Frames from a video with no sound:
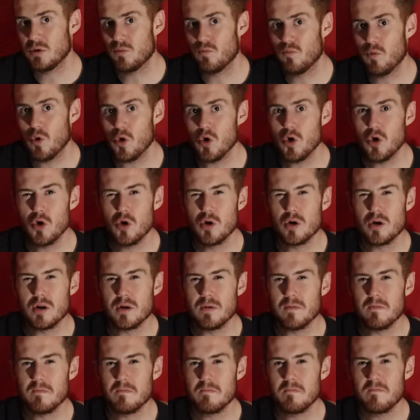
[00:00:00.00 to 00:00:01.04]
The
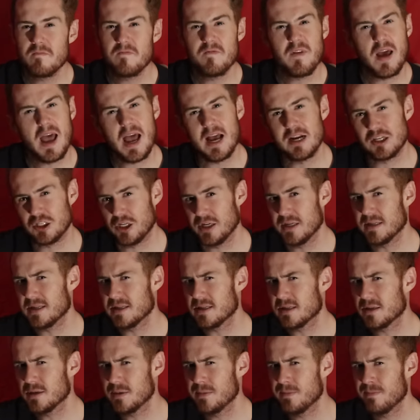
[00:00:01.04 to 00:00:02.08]
word
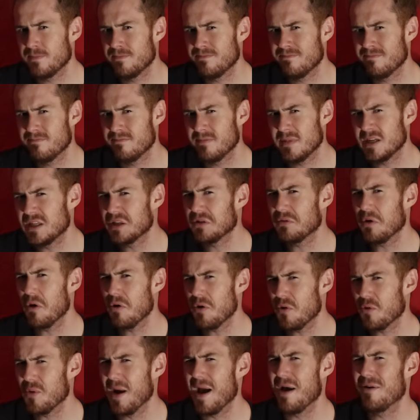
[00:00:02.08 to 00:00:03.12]
fascist is
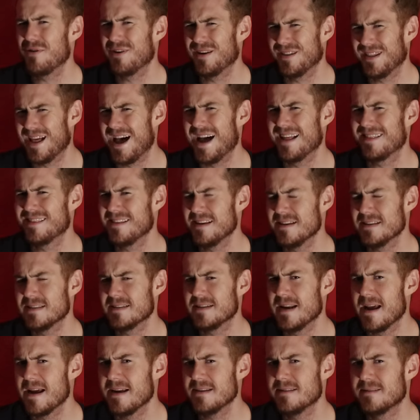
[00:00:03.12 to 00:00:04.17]
thrown around a lot these
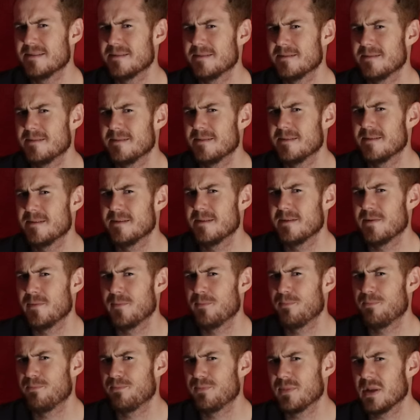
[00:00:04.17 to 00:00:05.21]
days,
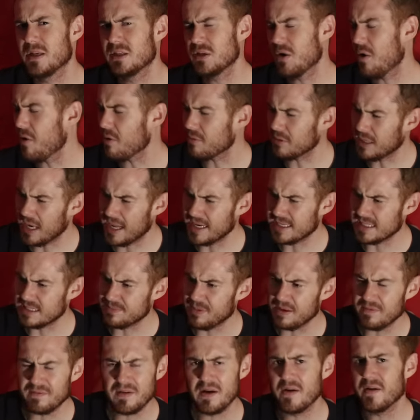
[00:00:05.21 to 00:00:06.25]
so I would like
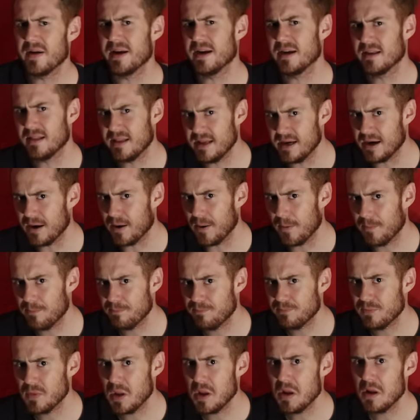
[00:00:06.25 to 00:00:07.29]
to be very clear.
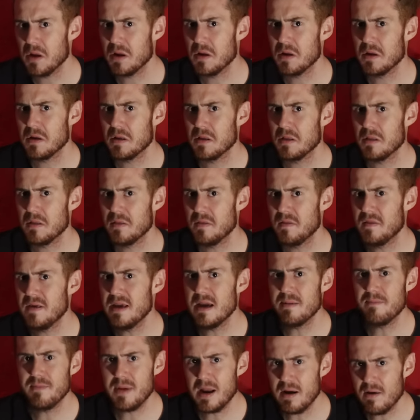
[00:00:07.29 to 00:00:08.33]

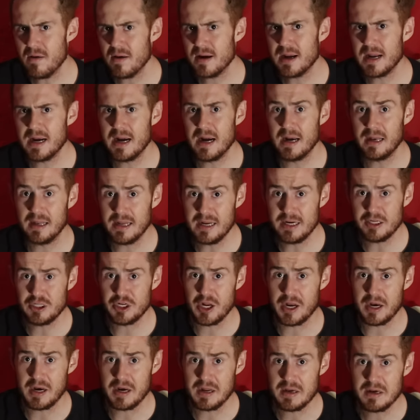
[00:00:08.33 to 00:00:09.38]
The American
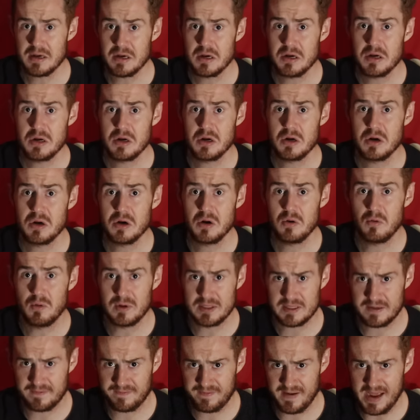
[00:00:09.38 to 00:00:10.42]
Legion
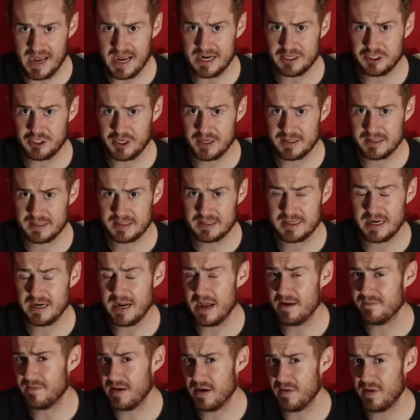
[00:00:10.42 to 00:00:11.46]
was fascist in
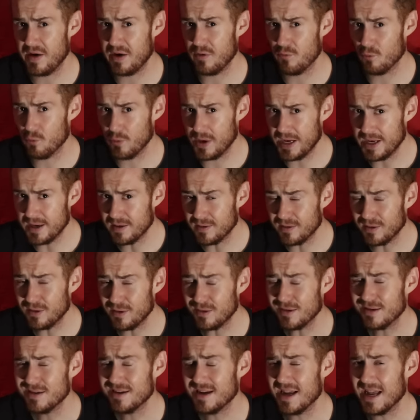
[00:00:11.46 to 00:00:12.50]
a very
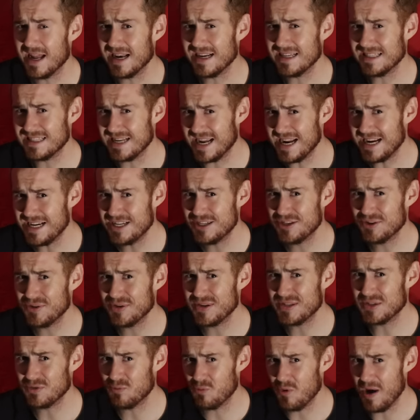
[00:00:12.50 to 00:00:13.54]
real and
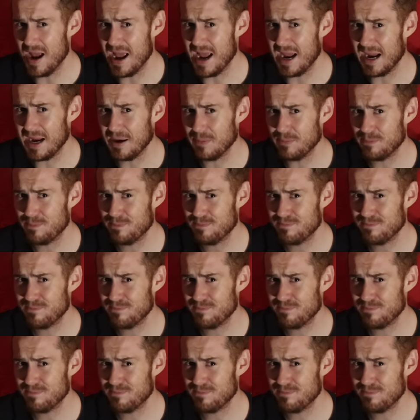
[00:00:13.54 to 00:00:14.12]
dangerous way.